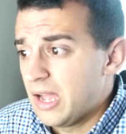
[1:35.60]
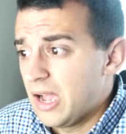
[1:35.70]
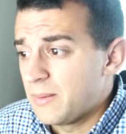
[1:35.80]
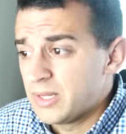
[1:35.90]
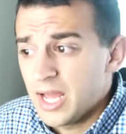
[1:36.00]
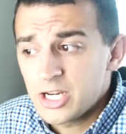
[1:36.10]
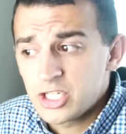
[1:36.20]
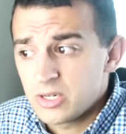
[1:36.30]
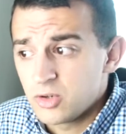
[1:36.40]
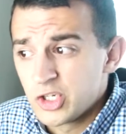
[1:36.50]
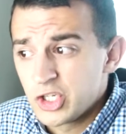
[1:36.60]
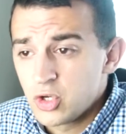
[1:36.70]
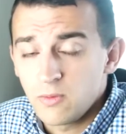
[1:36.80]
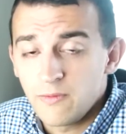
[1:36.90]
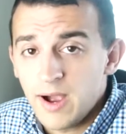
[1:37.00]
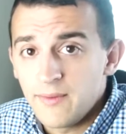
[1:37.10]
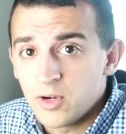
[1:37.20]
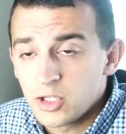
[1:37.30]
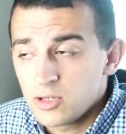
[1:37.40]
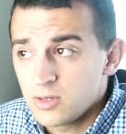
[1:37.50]
last year was just over
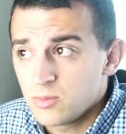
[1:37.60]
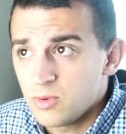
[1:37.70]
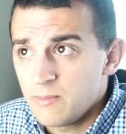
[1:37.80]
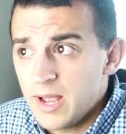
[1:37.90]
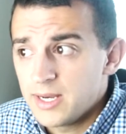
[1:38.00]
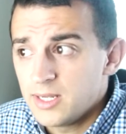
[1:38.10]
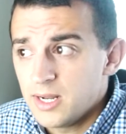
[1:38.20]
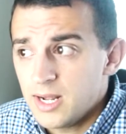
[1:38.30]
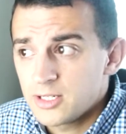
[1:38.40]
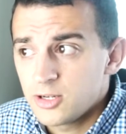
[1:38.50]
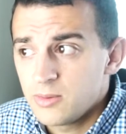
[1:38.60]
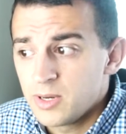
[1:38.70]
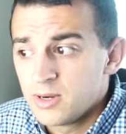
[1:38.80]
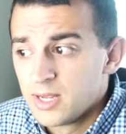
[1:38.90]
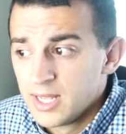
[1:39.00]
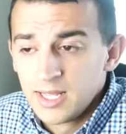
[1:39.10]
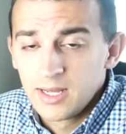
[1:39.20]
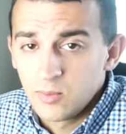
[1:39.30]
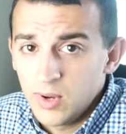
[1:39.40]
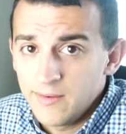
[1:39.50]
500 were pending in October.
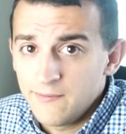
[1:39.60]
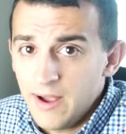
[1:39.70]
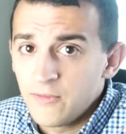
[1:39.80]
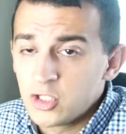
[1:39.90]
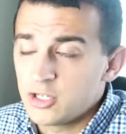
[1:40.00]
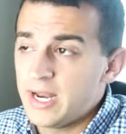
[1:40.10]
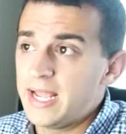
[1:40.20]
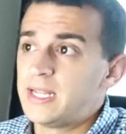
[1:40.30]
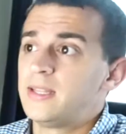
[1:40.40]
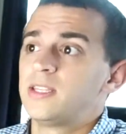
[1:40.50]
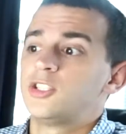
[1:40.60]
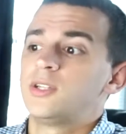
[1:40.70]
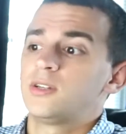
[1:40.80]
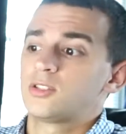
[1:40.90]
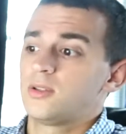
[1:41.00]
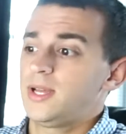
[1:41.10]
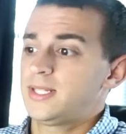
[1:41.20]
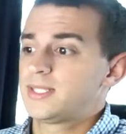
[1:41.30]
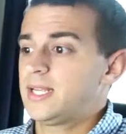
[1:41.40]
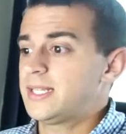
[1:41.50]
We had 580 this year. So
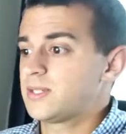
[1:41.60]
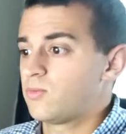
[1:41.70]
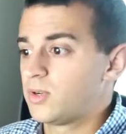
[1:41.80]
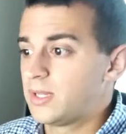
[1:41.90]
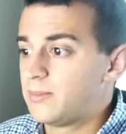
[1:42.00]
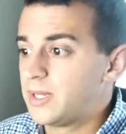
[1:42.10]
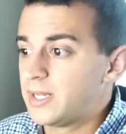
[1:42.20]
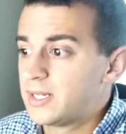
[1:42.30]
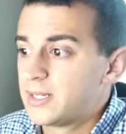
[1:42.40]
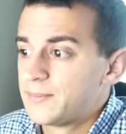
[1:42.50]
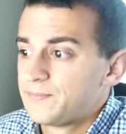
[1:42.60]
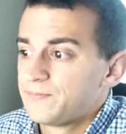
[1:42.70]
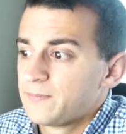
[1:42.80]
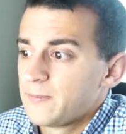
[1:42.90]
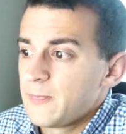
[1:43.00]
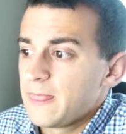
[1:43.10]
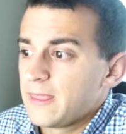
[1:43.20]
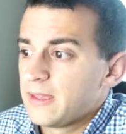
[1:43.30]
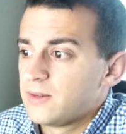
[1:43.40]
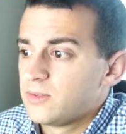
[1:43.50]
that's a really big
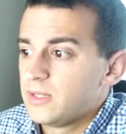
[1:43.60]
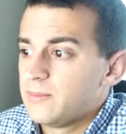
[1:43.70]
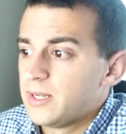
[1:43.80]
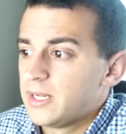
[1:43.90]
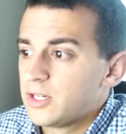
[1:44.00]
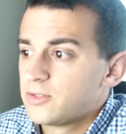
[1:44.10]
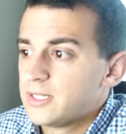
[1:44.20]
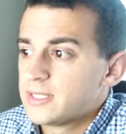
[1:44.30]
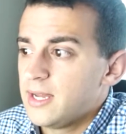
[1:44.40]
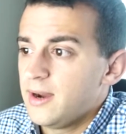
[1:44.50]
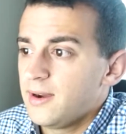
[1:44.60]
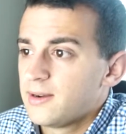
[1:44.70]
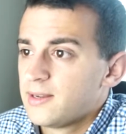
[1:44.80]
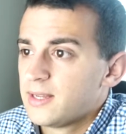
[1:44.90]
increase there.